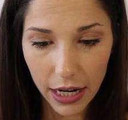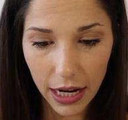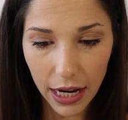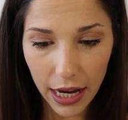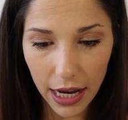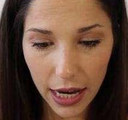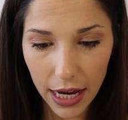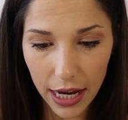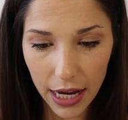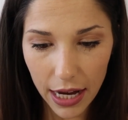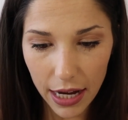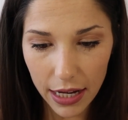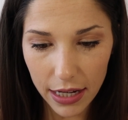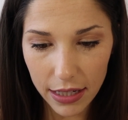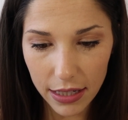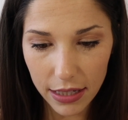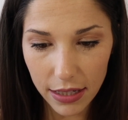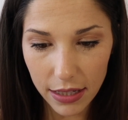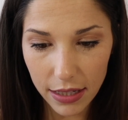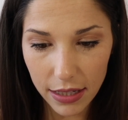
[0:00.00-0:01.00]

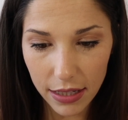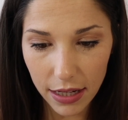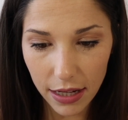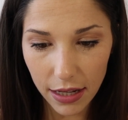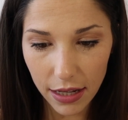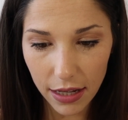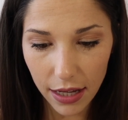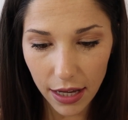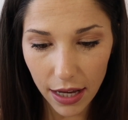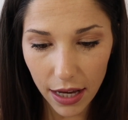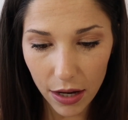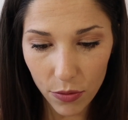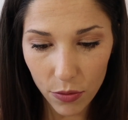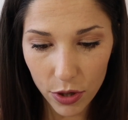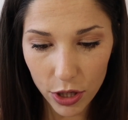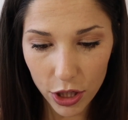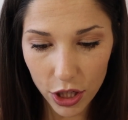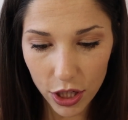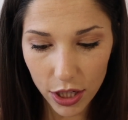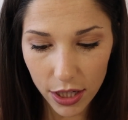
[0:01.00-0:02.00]
and it
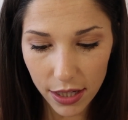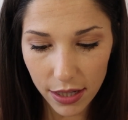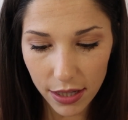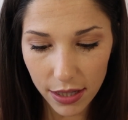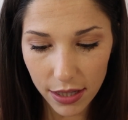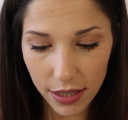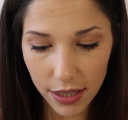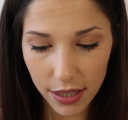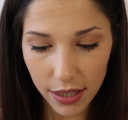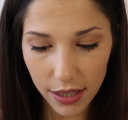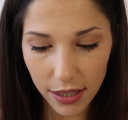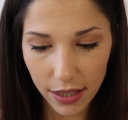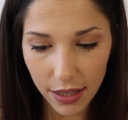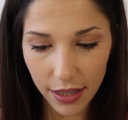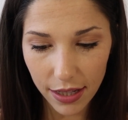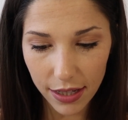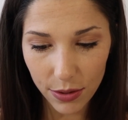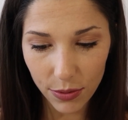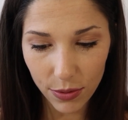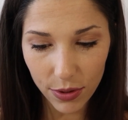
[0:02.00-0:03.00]
was just,
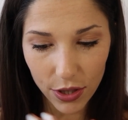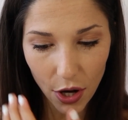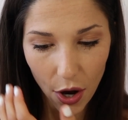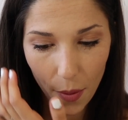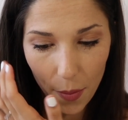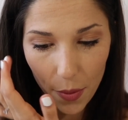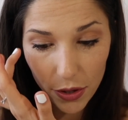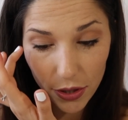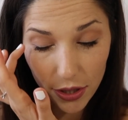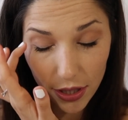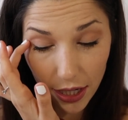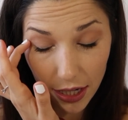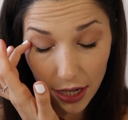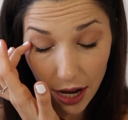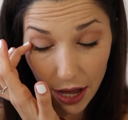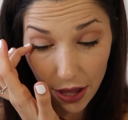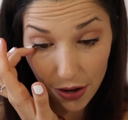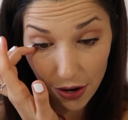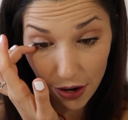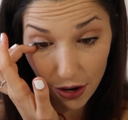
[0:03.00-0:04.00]
this was almost
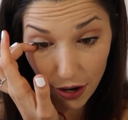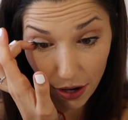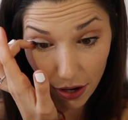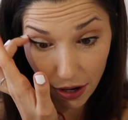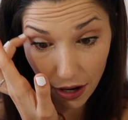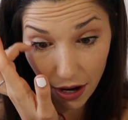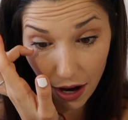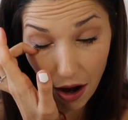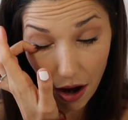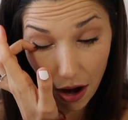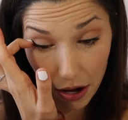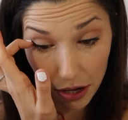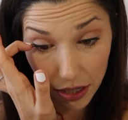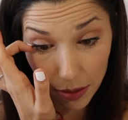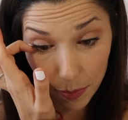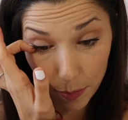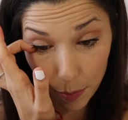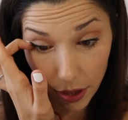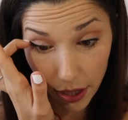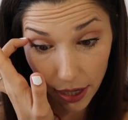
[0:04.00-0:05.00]
another
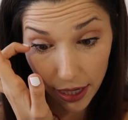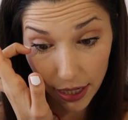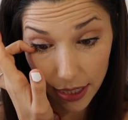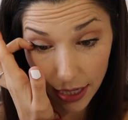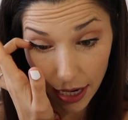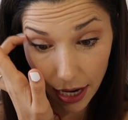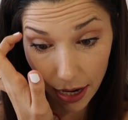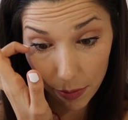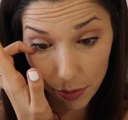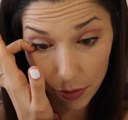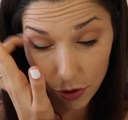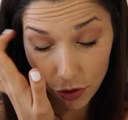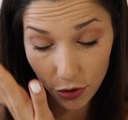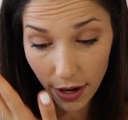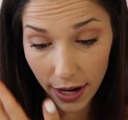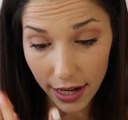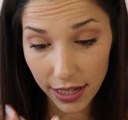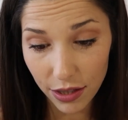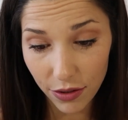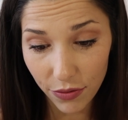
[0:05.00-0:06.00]
cosplay type
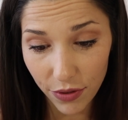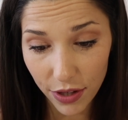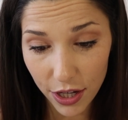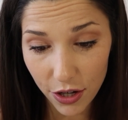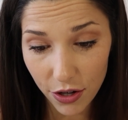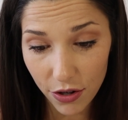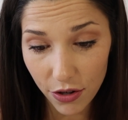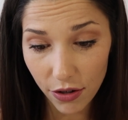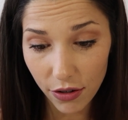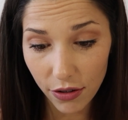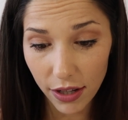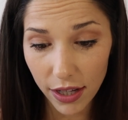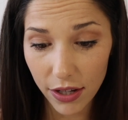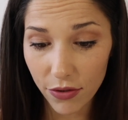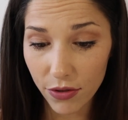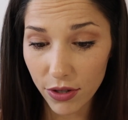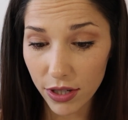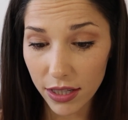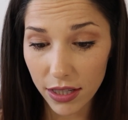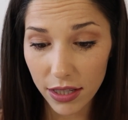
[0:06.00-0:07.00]
dress feel.
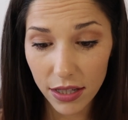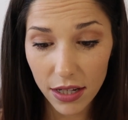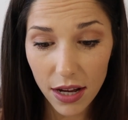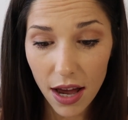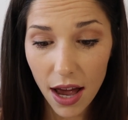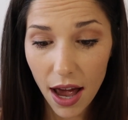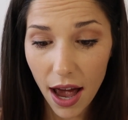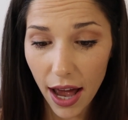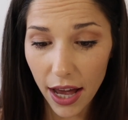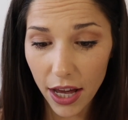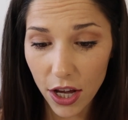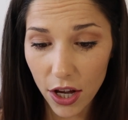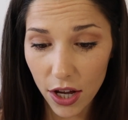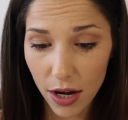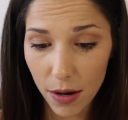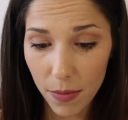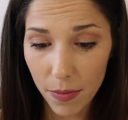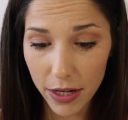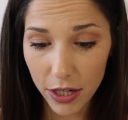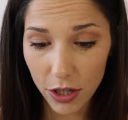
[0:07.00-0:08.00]
I could
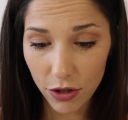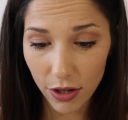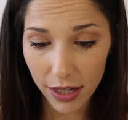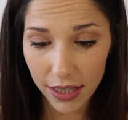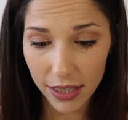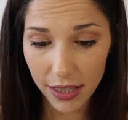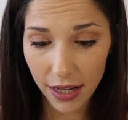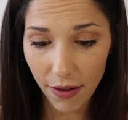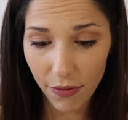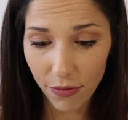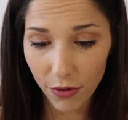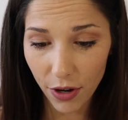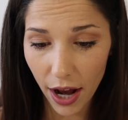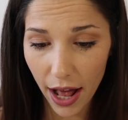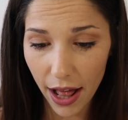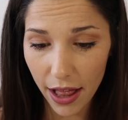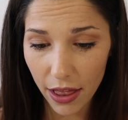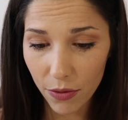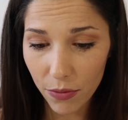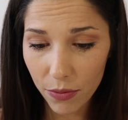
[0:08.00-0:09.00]
have been dressed up for
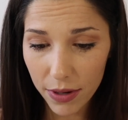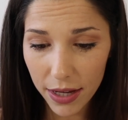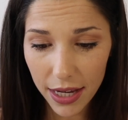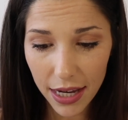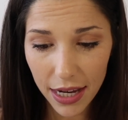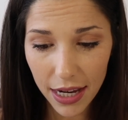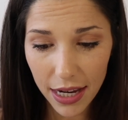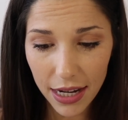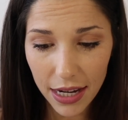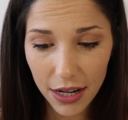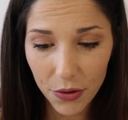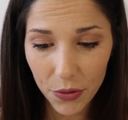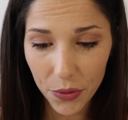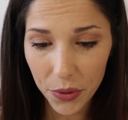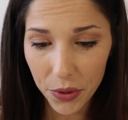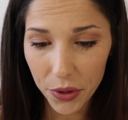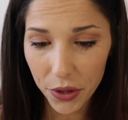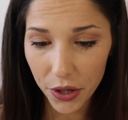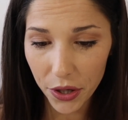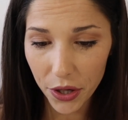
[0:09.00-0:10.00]
Halloween
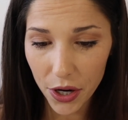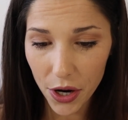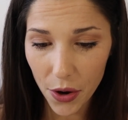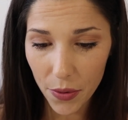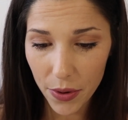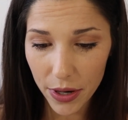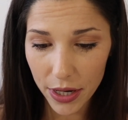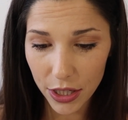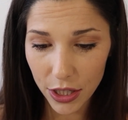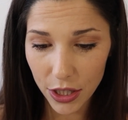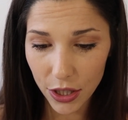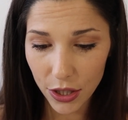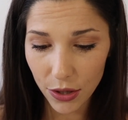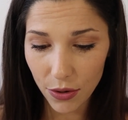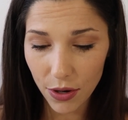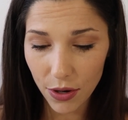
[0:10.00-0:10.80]
or going to